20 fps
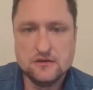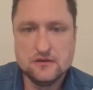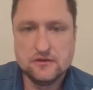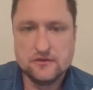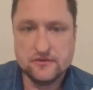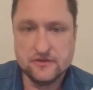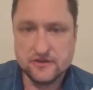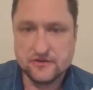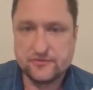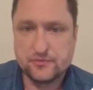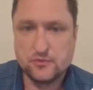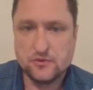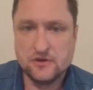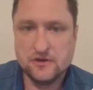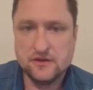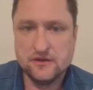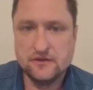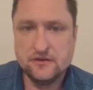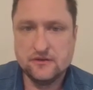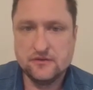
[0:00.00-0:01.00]
This
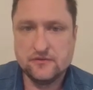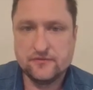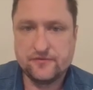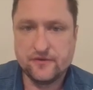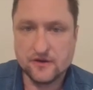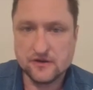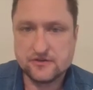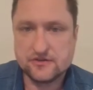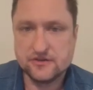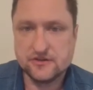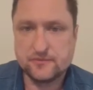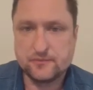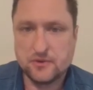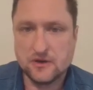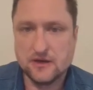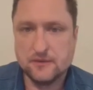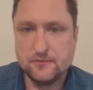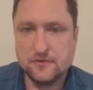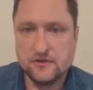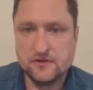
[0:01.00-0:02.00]
one functions
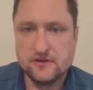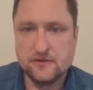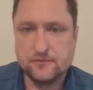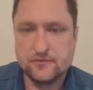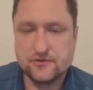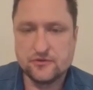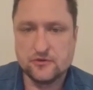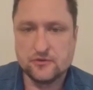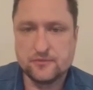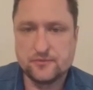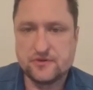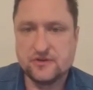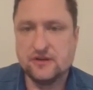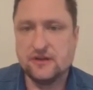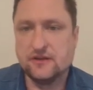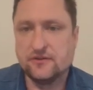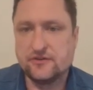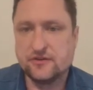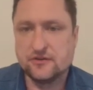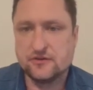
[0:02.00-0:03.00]
primarily absorption
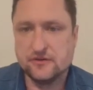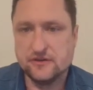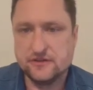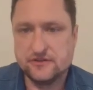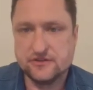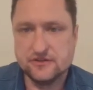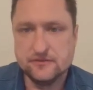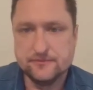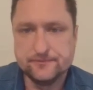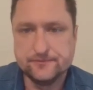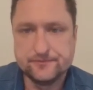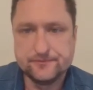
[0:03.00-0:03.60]
and secretion.